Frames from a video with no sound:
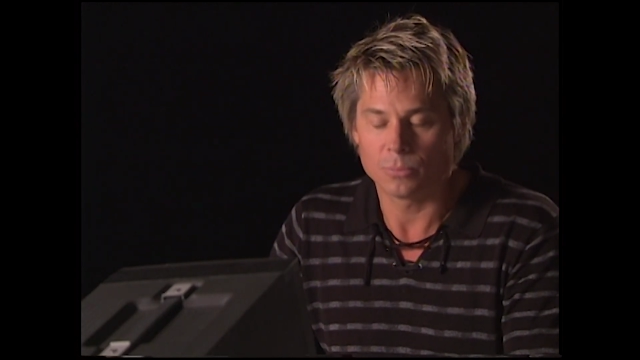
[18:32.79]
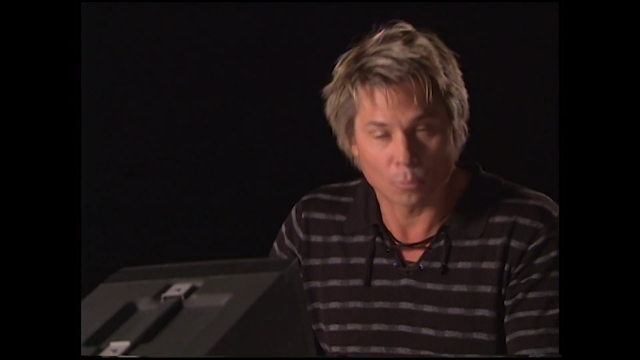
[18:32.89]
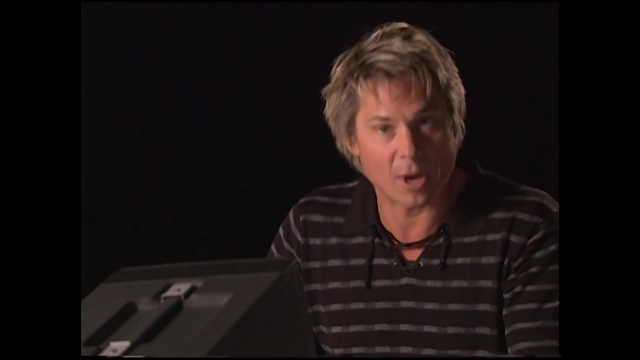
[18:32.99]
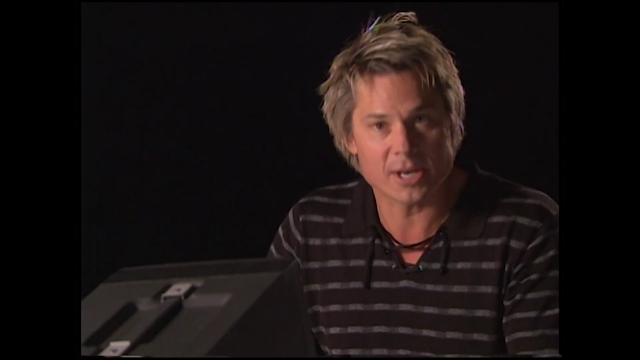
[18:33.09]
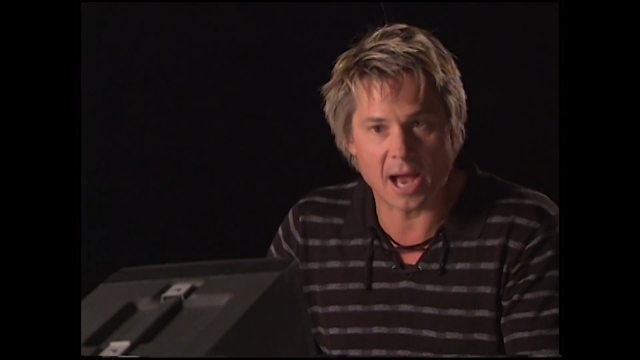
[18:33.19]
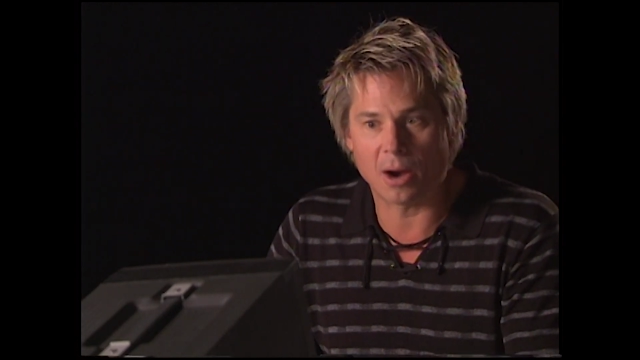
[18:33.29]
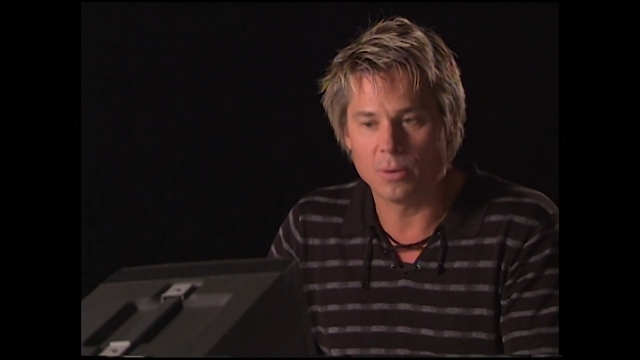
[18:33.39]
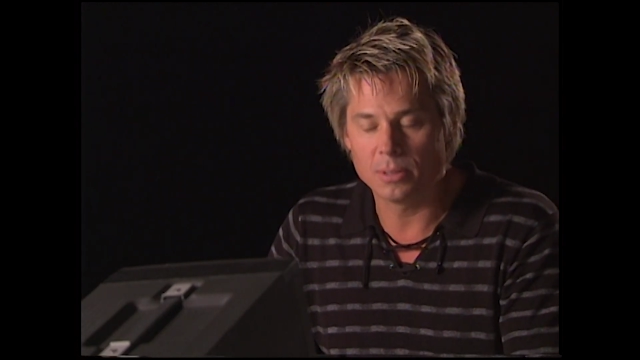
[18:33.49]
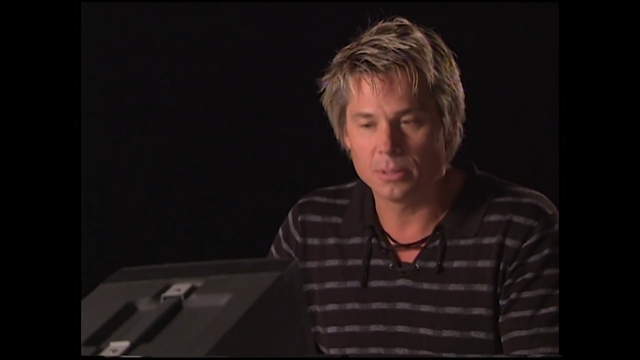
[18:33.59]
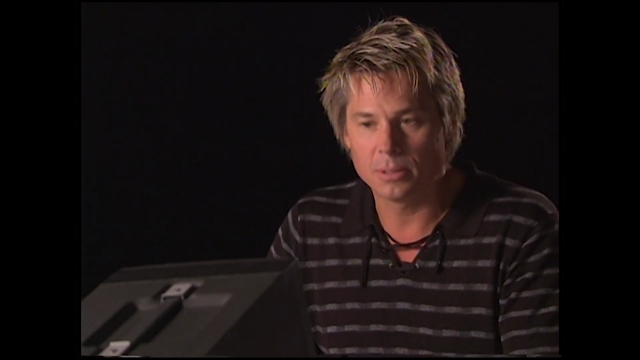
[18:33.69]
Right now,
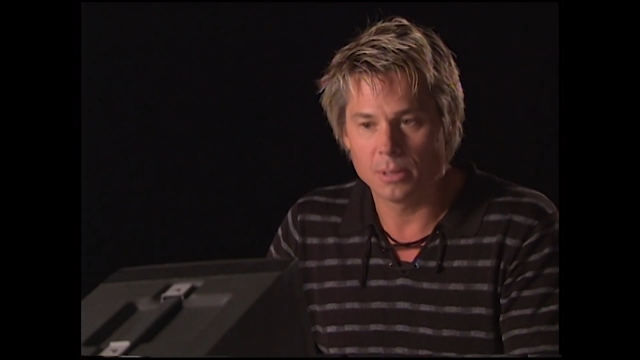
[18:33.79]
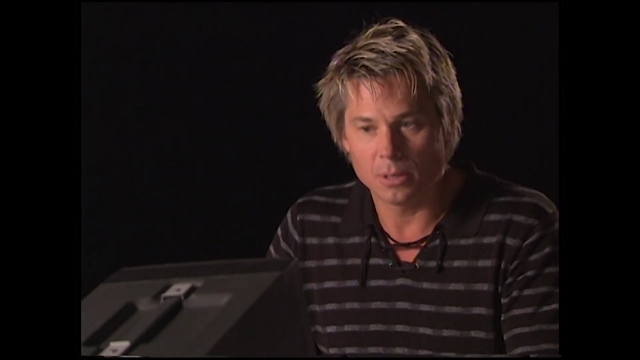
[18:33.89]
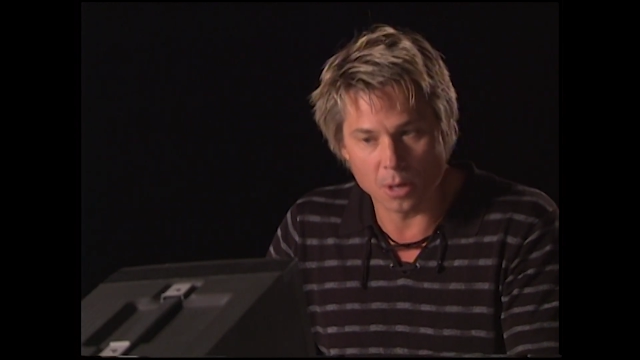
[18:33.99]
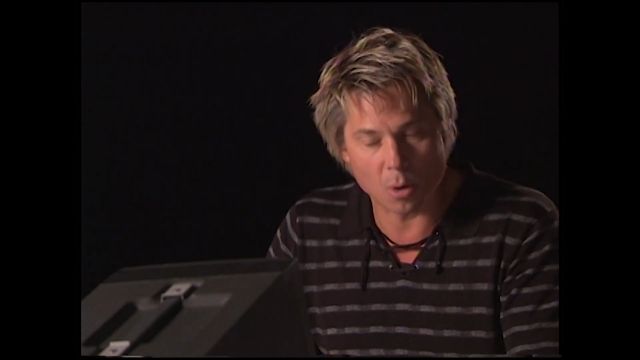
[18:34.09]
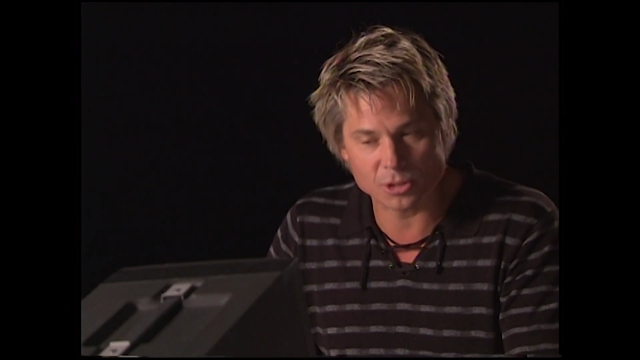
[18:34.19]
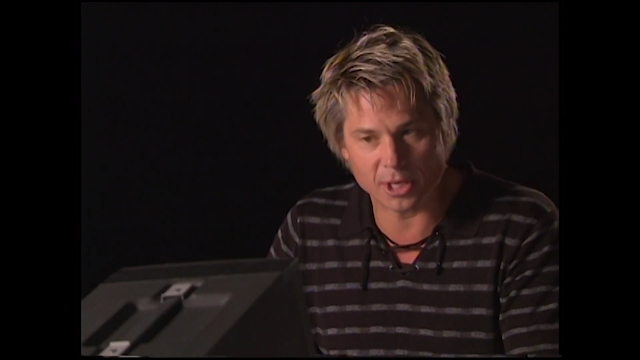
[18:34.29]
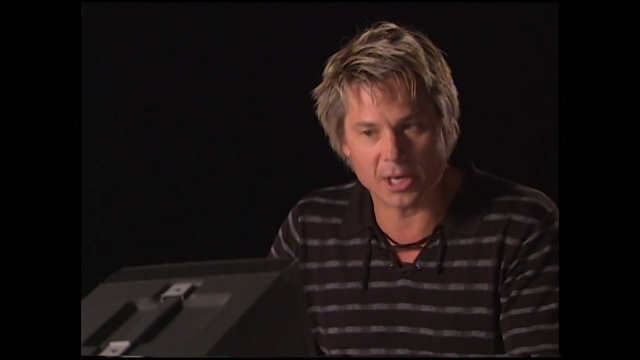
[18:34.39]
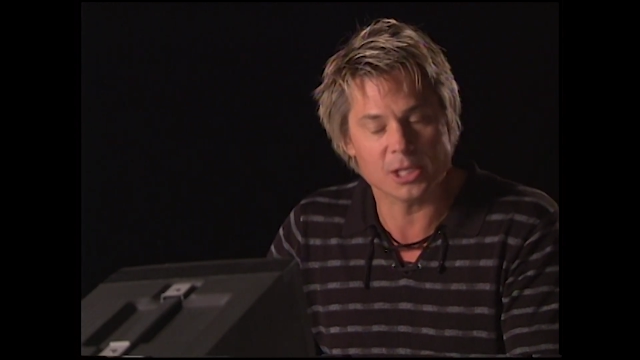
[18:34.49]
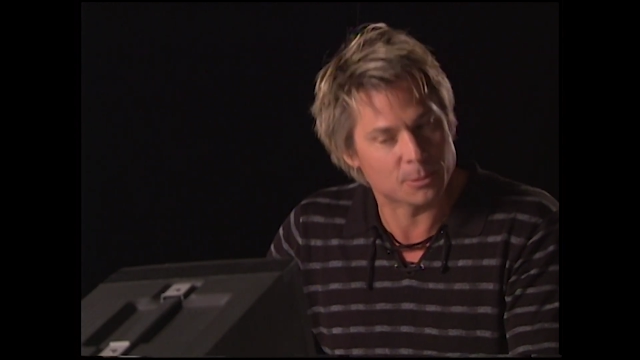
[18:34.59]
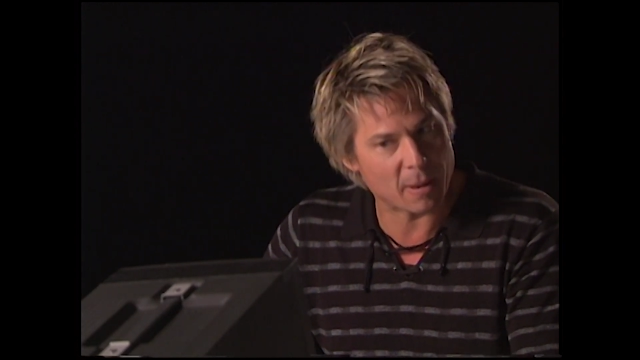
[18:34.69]
nose in
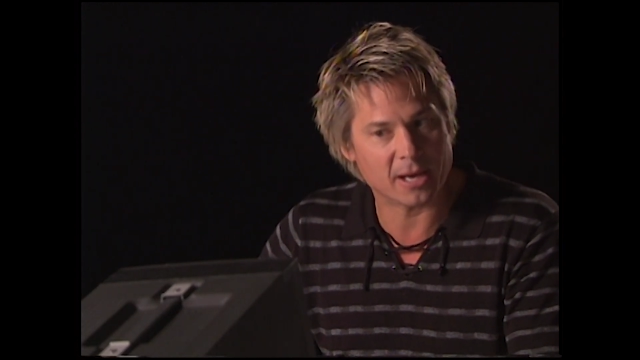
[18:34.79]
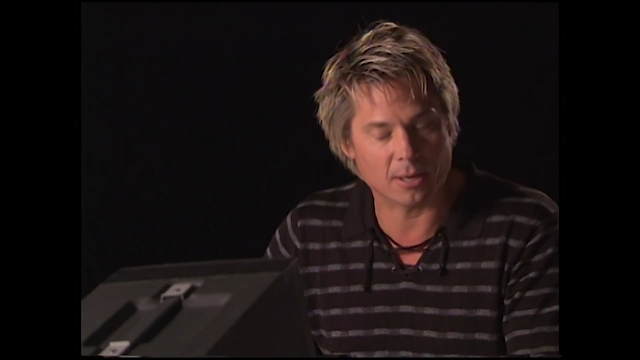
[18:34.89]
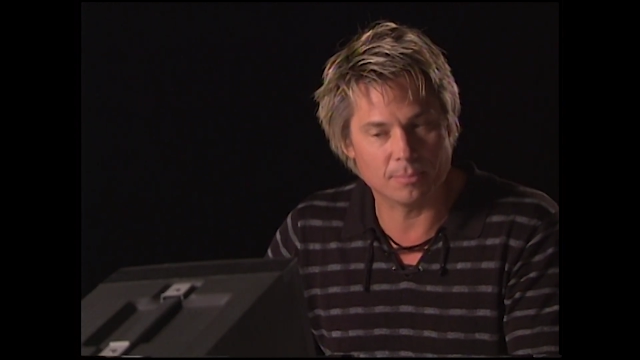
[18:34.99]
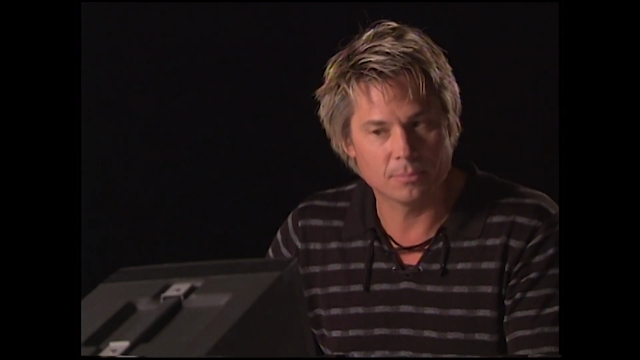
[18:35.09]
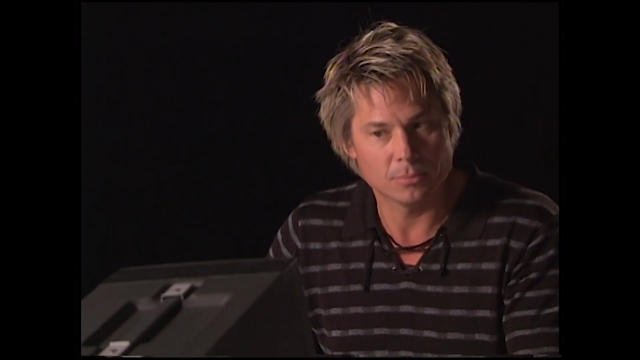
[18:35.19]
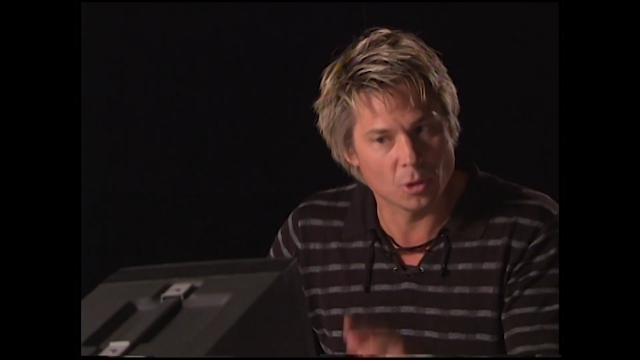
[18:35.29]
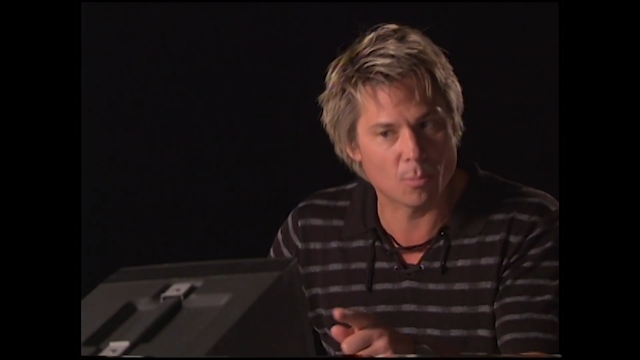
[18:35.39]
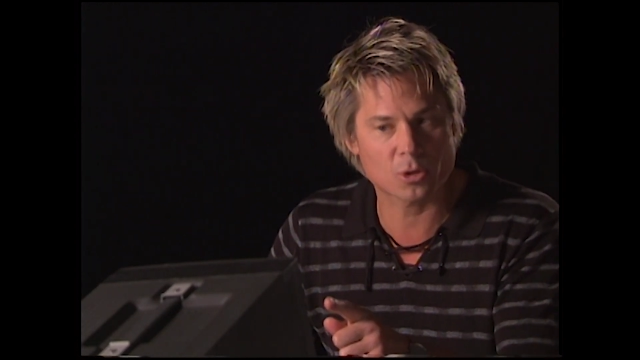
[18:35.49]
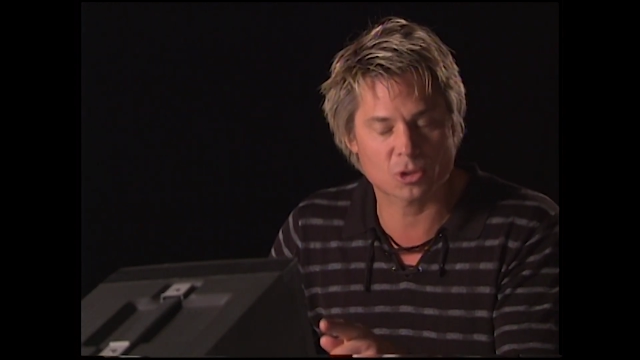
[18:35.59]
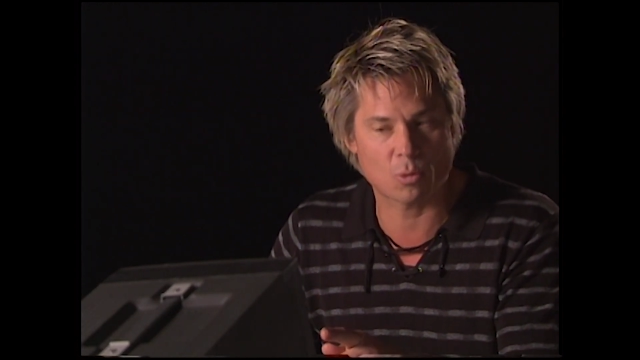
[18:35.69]
it and spank him. No
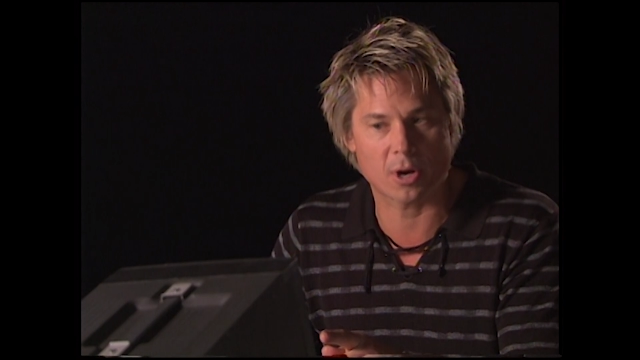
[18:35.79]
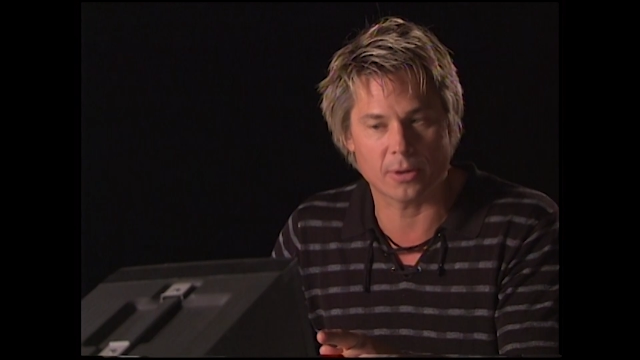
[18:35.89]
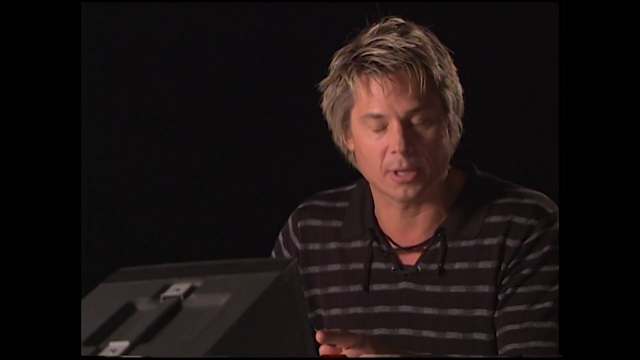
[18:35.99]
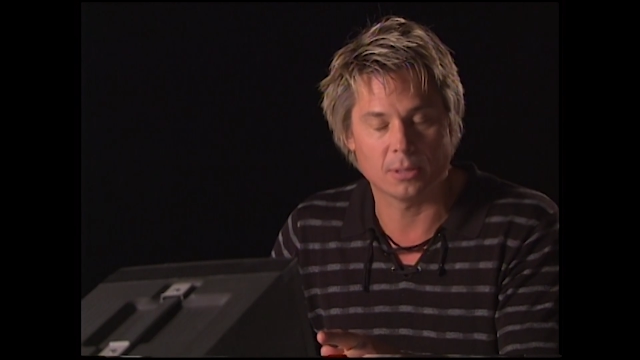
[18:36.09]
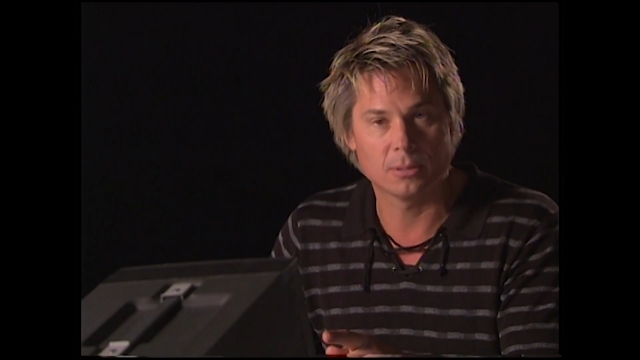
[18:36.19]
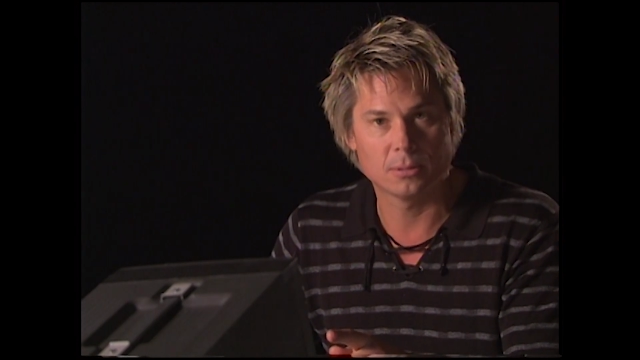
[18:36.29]
more swearing.